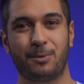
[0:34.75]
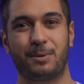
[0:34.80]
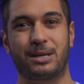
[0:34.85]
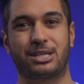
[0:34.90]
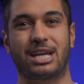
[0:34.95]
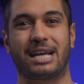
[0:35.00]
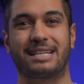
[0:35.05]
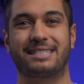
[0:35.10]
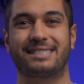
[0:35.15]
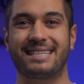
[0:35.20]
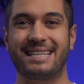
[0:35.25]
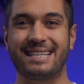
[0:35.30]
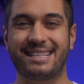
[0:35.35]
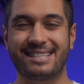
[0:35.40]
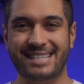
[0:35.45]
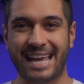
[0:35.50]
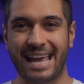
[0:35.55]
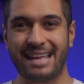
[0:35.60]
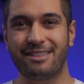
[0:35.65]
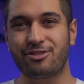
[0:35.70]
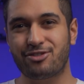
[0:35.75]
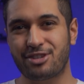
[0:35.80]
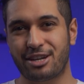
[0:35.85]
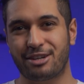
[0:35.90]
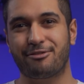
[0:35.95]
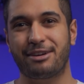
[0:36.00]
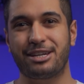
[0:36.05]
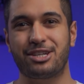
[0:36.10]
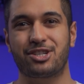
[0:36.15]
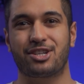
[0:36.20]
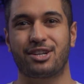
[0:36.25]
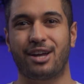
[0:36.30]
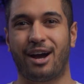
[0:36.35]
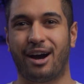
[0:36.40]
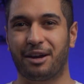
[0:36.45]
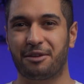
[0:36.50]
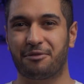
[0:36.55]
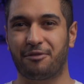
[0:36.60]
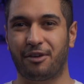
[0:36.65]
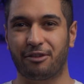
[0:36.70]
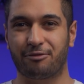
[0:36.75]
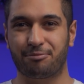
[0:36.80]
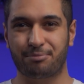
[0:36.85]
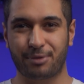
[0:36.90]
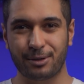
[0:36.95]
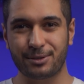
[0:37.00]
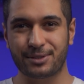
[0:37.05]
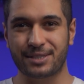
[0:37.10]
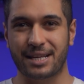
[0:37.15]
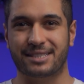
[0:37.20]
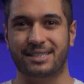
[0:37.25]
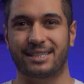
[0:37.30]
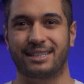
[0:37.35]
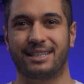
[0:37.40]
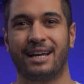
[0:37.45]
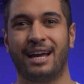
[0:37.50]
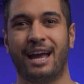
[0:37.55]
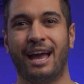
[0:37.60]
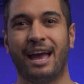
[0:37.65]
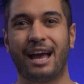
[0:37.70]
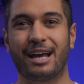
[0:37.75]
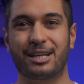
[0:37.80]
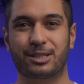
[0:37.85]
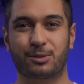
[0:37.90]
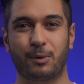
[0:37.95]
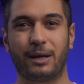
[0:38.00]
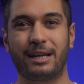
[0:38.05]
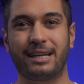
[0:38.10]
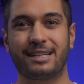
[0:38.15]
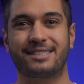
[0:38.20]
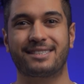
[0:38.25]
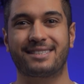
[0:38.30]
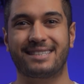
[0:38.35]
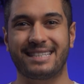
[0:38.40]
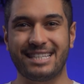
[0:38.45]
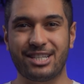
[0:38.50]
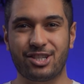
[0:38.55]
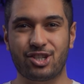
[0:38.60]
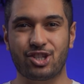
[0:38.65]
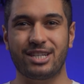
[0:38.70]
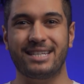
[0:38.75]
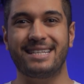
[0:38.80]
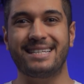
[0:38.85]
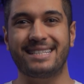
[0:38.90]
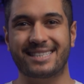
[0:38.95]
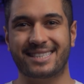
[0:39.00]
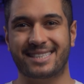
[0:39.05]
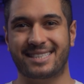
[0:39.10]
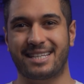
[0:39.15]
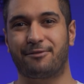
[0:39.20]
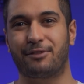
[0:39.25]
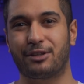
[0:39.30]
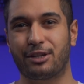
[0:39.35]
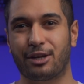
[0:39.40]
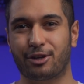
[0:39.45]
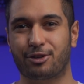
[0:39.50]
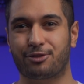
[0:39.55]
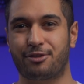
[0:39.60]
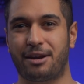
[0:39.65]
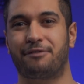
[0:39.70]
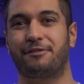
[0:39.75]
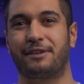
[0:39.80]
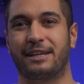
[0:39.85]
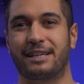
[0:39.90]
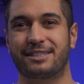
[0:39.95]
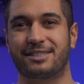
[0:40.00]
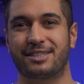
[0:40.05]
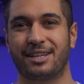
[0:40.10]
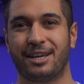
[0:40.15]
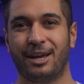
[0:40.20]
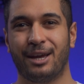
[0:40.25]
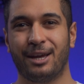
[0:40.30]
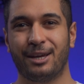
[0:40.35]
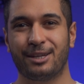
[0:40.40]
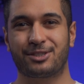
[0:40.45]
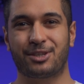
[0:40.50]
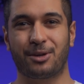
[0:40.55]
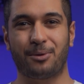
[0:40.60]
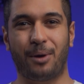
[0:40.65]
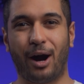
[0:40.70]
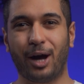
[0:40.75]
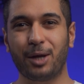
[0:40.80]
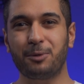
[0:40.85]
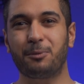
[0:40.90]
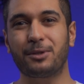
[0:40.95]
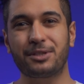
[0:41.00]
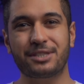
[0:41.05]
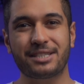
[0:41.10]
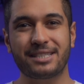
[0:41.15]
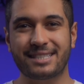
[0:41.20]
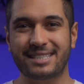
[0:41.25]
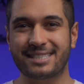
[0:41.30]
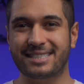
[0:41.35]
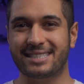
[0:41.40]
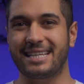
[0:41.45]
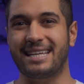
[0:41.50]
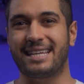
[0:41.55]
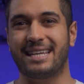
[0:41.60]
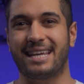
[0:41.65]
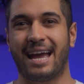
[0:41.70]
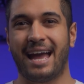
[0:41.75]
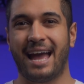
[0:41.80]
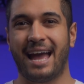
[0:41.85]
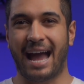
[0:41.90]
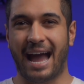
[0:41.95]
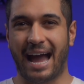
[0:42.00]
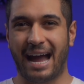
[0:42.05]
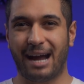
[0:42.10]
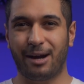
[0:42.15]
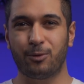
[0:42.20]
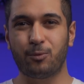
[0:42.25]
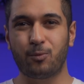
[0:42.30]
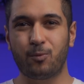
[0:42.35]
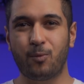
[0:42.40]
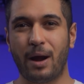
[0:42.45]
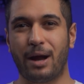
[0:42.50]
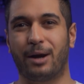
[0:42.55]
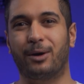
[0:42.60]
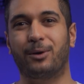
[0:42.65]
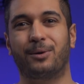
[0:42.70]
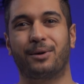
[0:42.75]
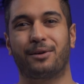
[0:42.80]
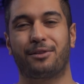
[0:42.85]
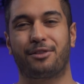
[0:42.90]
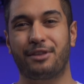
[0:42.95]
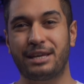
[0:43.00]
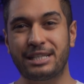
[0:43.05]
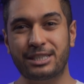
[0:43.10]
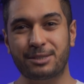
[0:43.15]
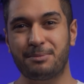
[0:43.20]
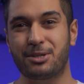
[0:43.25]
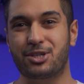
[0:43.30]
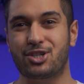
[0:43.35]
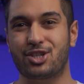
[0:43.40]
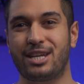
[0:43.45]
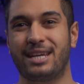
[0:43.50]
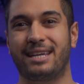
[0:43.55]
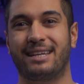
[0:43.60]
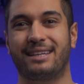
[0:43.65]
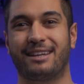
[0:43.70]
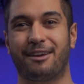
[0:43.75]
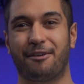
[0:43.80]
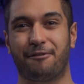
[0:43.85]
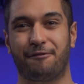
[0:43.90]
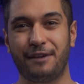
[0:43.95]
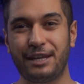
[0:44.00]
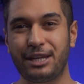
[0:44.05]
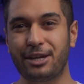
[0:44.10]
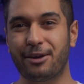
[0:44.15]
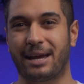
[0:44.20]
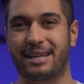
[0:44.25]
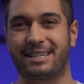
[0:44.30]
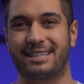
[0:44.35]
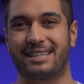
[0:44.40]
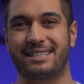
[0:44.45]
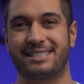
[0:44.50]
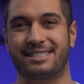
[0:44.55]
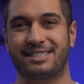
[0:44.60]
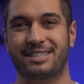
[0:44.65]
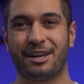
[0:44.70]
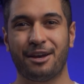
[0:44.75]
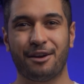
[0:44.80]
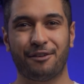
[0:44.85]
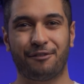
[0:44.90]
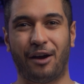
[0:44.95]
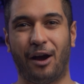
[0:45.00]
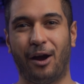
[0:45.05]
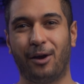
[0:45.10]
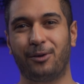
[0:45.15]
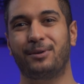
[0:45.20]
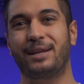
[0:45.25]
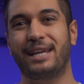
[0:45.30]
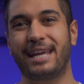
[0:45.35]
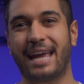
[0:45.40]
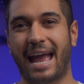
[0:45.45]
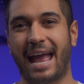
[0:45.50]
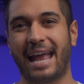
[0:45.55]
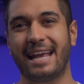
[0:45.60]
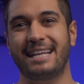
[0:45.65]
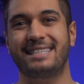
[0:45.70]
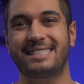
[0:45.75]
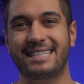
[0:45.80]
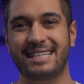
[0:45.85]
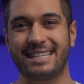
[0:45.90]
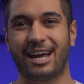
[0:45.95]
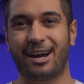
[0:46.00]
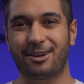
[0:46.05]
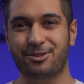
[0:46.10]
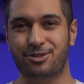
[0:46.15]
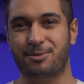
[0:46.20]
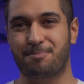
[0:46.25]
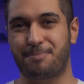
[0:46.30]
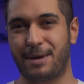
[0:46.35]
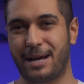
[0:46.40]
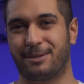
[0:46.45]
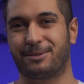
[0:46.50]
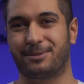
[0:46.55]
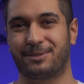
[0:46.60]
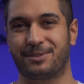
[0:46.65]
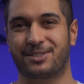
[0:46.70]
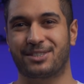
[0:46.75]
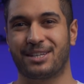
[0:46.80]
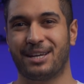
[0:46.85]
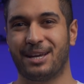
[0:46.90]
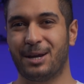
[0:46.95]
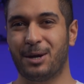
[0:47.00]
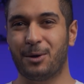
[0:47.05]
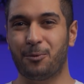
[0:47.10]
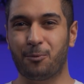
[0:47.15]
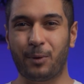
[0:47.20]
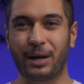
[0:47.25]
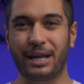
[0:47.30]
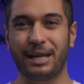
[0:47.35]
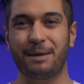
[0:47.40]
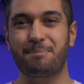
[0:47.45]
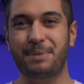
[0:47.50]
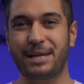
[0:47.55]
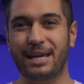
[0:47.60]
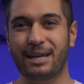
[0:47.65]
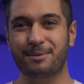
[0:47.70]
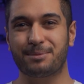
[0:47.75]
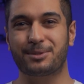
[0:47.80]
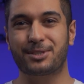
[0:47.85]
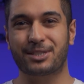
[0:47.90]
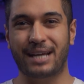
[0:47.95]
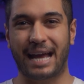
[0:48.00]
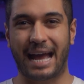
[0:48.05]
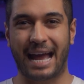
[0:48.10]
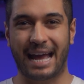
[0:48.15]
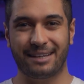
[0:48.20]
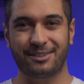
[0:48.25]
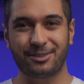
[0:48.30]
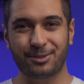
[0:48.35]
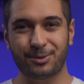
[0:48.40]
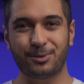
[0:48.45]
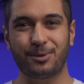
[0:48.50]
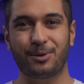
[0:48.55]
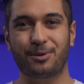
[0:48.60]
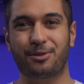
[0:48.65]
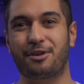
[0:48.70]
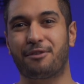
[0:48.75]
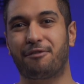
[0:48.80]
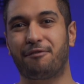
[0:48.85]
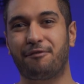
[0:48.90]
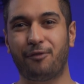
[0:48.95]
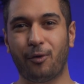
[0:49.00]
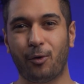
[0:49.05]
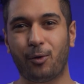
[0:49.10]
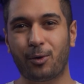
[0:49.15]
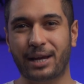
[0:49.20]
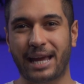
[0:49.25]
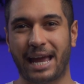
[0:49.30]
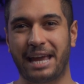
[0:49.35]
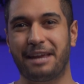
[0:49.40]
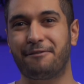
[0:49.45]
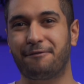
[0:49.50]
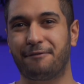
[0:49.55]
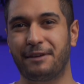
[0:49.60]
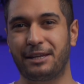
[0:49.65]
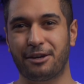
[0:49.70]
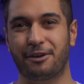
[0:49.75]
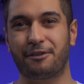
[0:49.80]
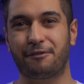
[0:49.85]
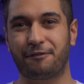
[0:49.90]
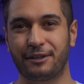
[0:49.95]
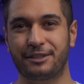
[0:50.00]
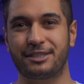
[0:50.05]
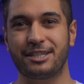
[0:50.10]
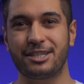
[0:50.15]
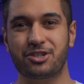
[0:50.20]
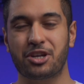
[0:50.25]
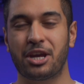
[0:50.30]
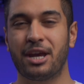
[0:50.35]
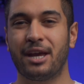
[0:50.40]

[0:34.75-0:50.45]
which has the 10th generation i5 processor, as well as the G7 graphics. So I wanted to see how well this machine video edits for only 1800 pounds. Will it be able to handle the 4K video footage